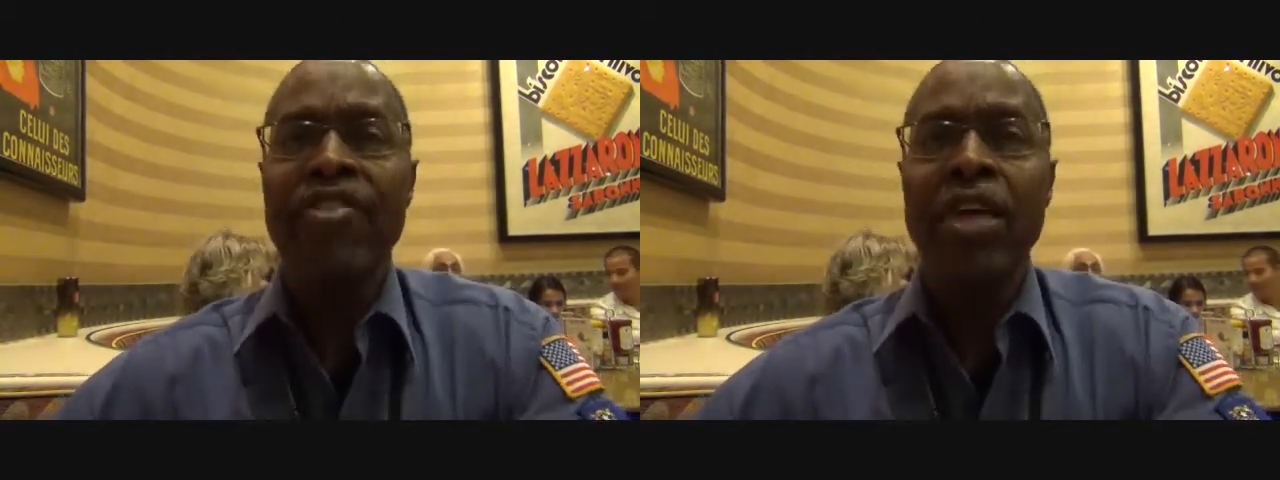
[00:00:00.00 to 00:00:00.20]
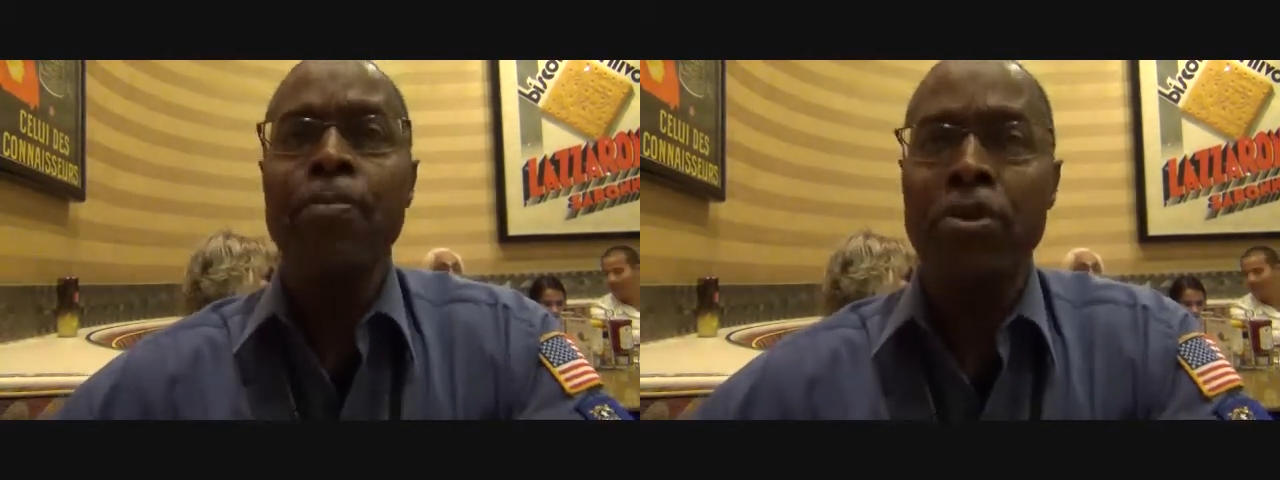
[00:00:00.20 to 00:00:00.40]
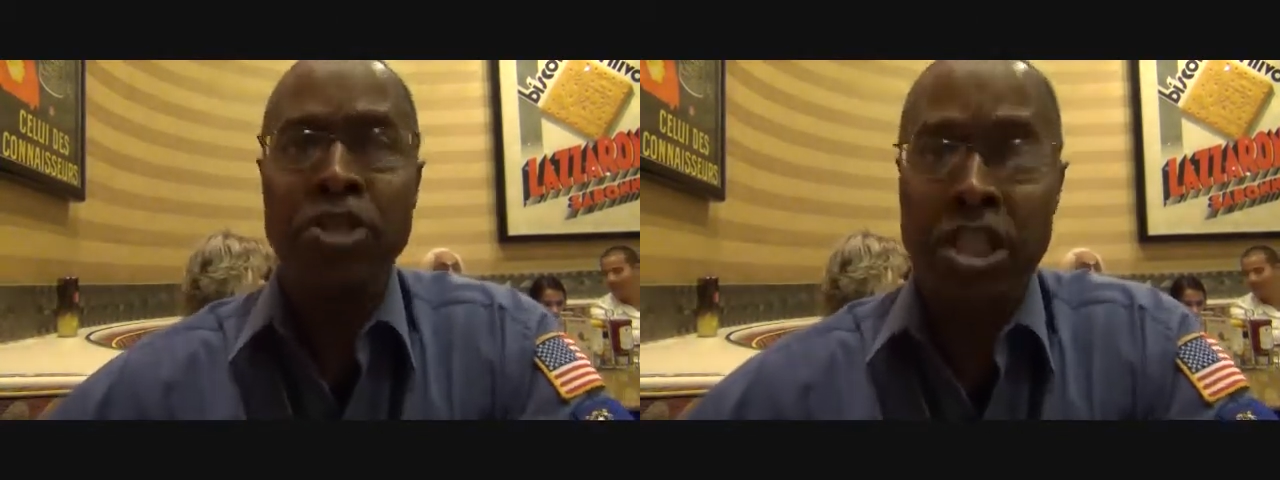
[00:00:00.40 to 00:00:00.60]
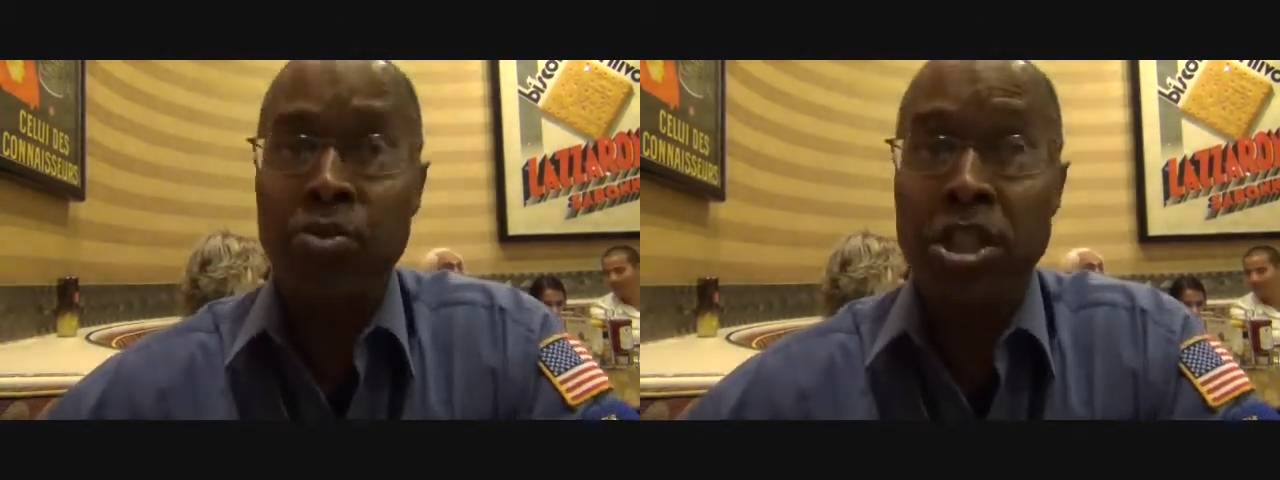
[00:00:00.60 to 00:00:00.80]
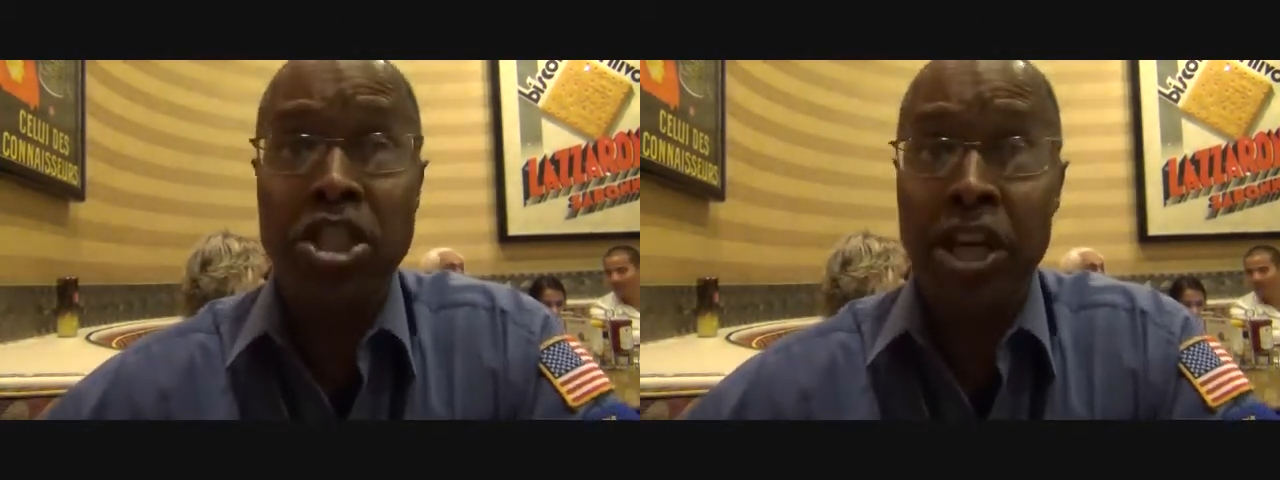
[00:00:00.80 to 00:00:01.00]
And that
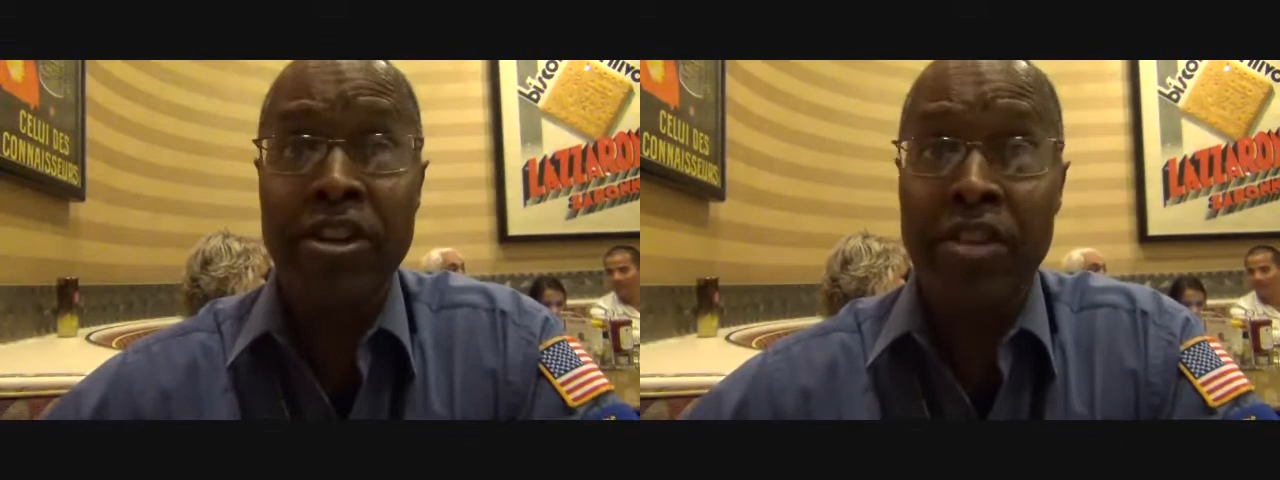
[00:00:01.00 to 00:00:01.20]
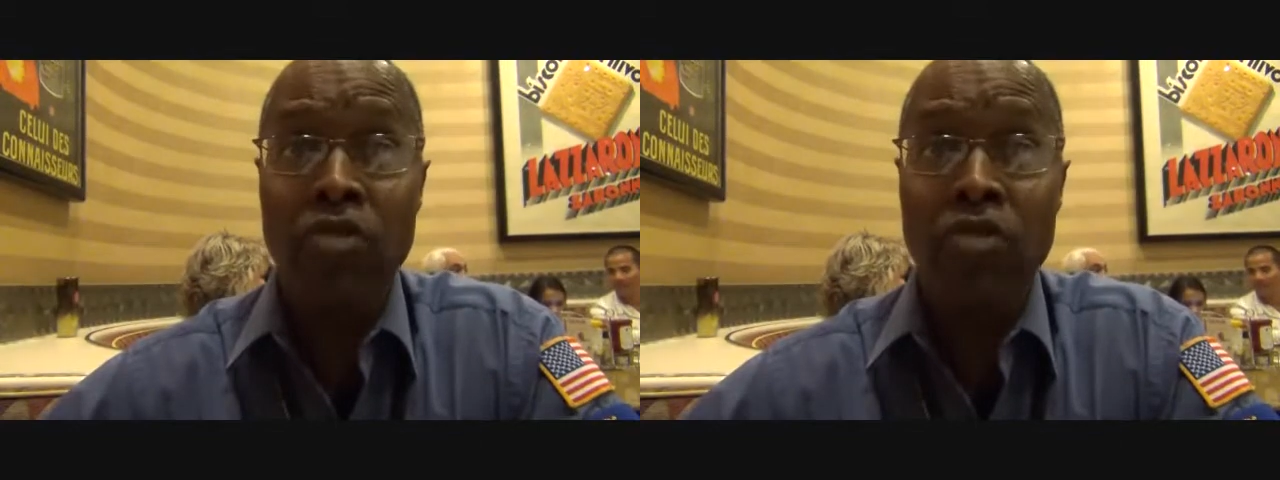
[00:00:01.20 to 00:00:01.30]
person was Jerry